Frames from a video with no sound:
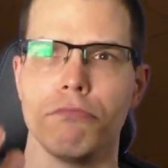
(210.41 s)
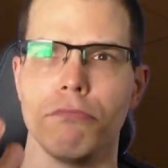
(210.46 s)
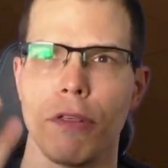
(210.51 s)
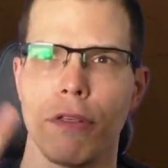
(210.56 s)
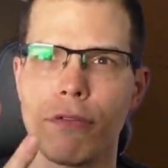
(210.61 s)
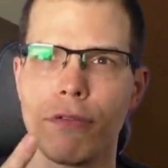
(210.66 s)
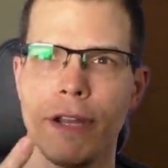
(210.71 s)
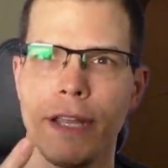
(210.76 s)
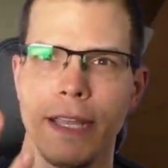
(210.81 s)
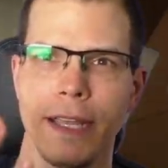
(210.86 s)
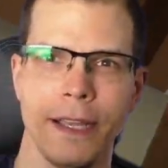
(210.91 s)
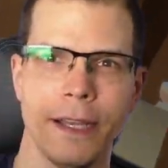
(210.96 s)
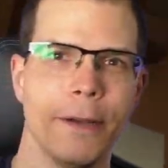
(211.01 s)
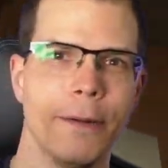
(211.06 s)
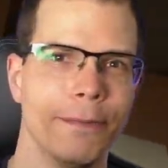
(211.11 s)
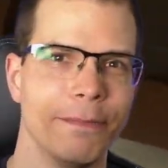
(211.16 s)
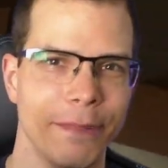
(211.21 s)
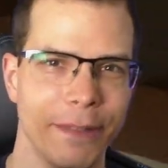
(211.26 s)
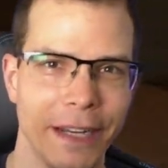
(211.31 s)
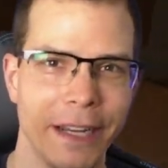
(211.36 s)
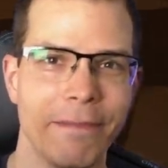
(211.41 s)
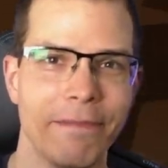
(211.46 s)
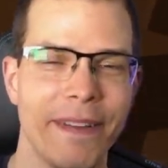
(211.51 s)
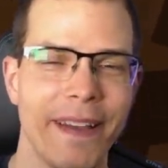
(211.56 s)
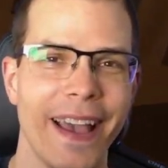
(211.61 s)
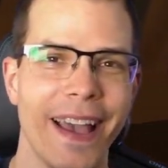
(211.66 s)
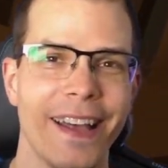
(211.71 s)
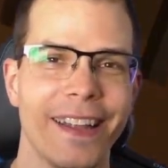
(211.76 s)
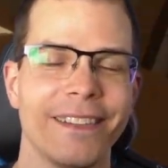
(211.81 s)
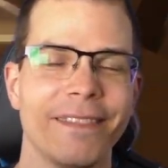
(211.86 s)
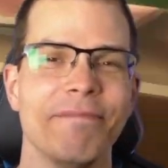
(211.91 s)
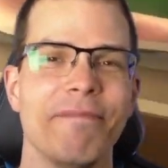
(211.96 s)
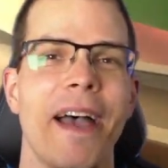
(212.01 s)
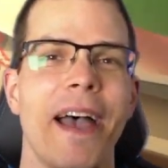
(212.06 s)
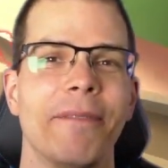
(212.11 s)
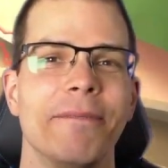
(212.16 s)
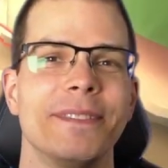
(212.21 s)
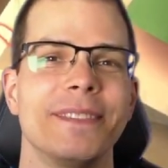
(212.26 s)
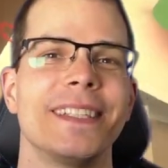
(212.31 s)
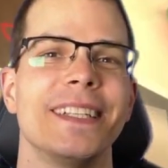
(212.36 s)
prepared
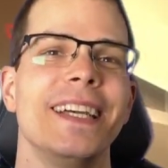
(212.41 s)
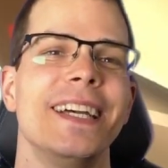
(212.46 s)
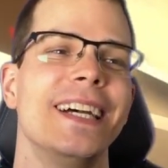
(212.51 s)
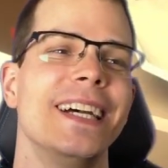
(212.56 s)
maps.